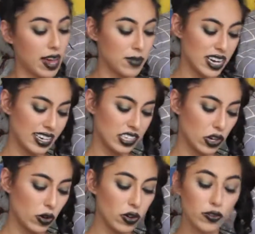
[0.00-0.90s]
I'm not going to
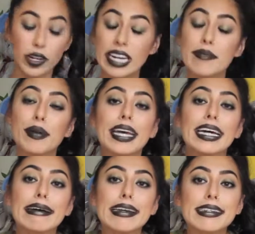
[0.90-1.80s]
go over it
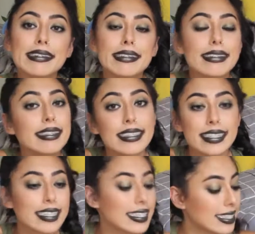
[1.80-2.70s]
because
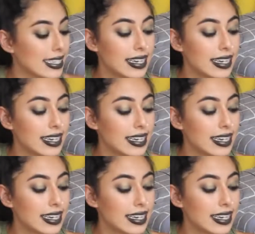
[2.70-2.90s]
there's just